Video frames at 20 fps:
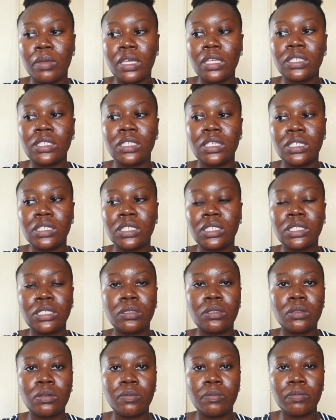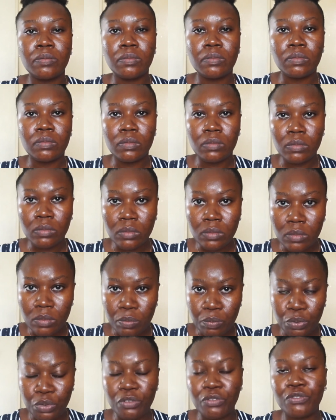it is
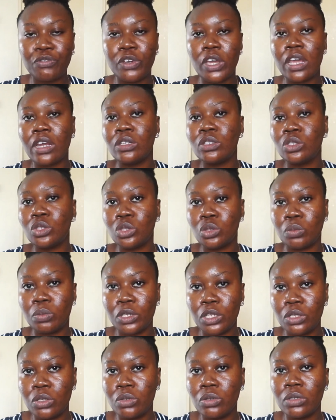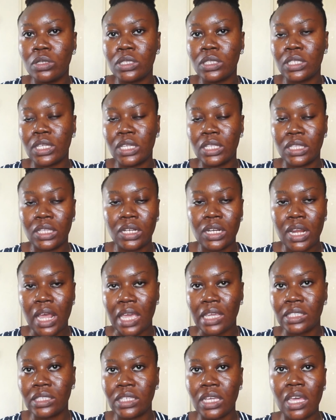preferred to be used in the
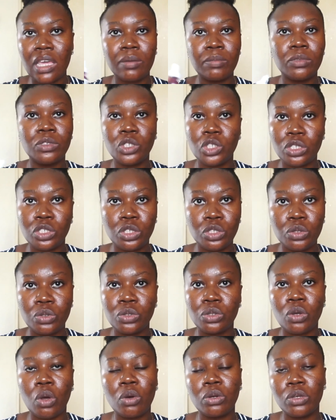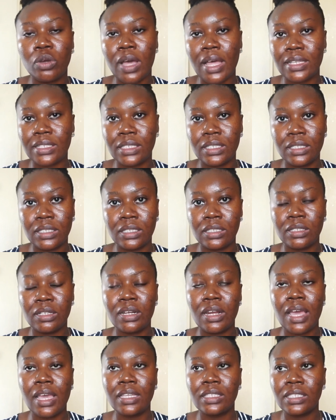nighttime. Just use all your acids in the
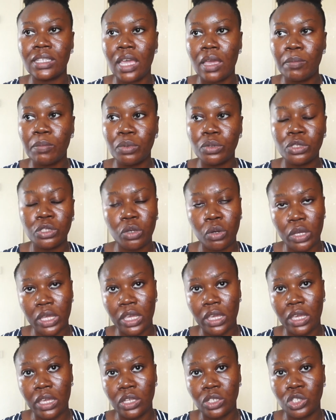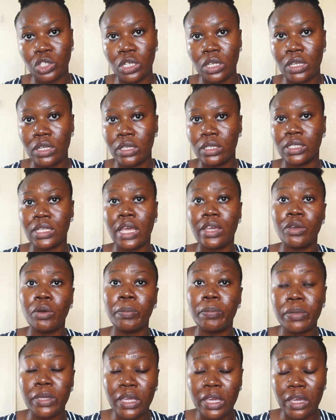nighttime, both your AHAs and
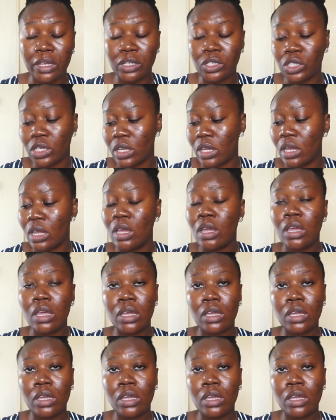your BHA.